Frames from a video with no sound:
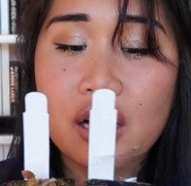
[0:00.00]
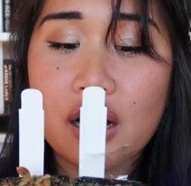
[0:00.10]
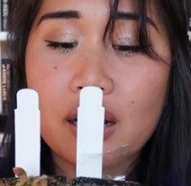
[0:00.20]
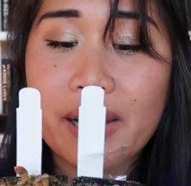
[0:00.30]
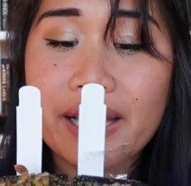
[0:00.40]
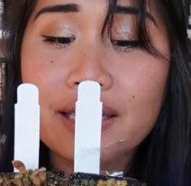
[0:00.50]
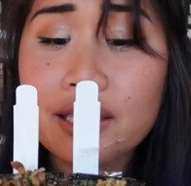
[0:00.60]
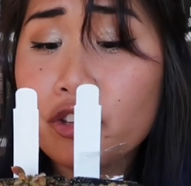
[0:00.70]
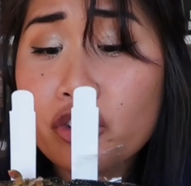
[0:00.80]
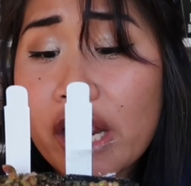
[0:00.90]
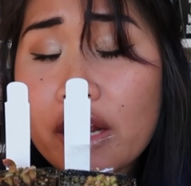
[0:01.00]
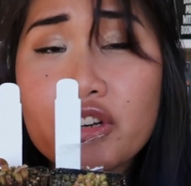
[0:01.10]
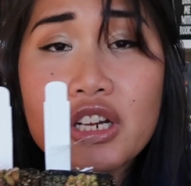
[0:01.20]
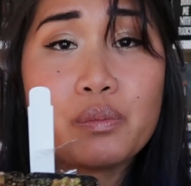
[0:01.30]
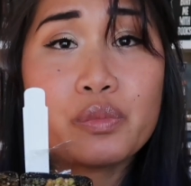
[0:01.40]
I guess other care
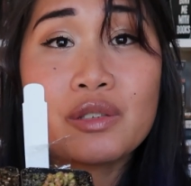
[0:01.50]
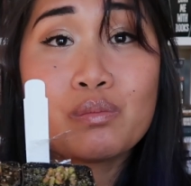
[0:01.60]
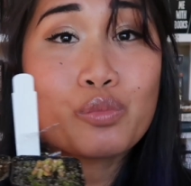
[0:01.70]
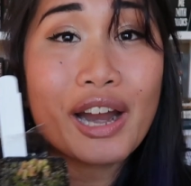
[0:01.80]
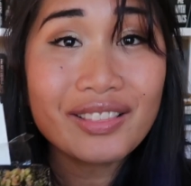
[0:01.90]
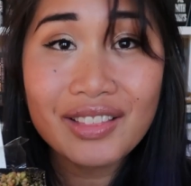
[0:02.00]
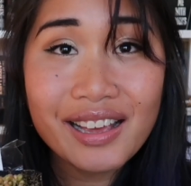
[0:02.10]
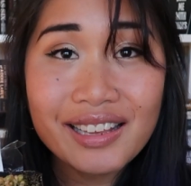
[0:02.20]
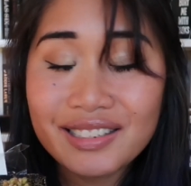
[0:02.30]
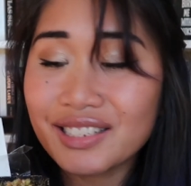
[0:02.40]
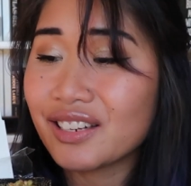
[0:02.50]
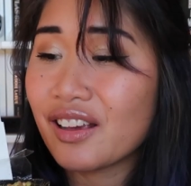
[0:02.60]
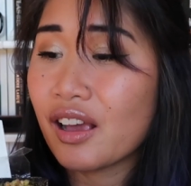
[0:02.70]
tips: bright light,